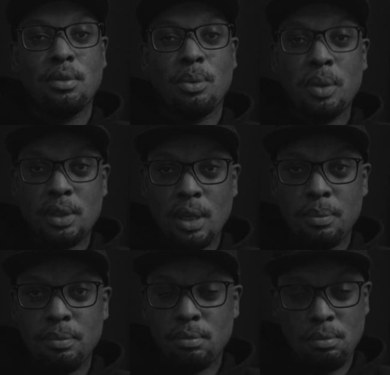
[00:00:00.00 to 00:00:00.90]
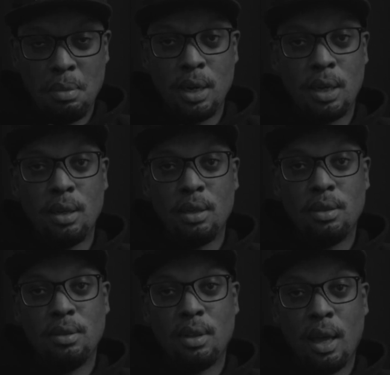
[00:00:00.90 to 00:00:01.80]
What's up, Manicure,
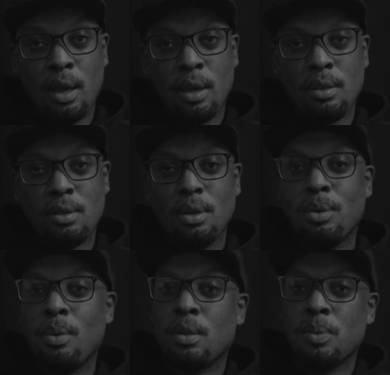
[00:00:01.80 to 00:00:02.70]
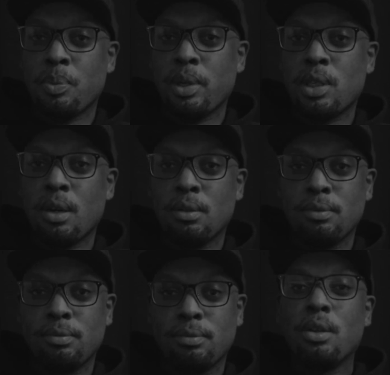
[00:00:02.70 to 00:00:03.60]
and welcome to my channel.
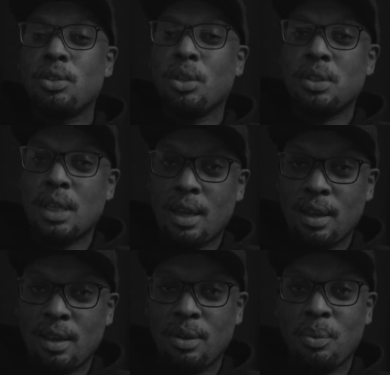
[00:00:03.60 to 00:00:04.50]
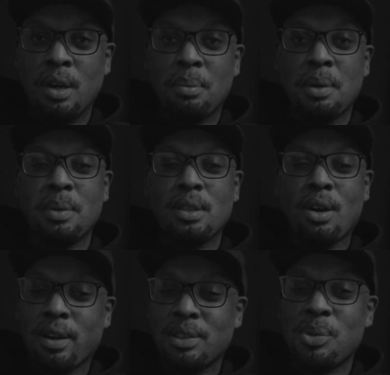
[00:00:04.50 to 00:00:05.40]
So today, what I'm going to be
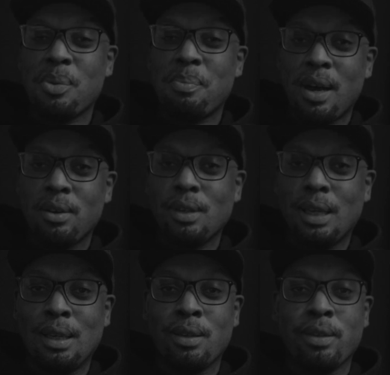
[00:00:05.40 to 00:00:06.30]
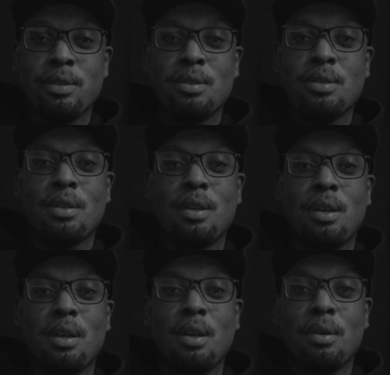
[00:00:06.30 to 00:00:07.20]
talking to you about is
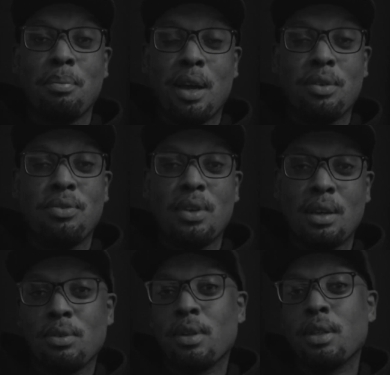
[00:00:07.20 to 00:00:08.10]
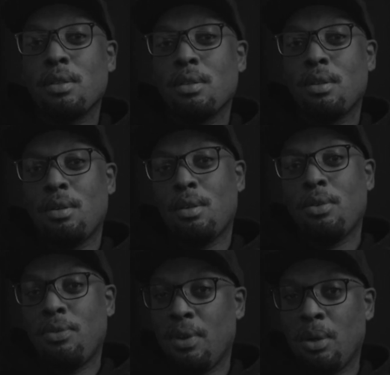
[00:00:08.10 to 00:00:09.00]
my favorite
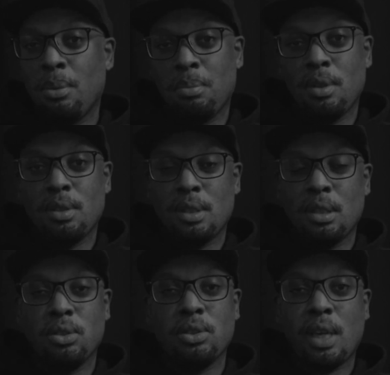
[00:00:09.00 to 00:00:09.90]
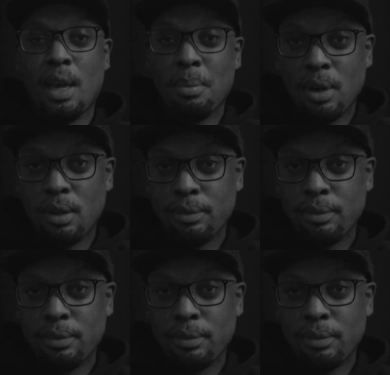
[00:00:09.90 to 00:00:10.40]
film stills camera.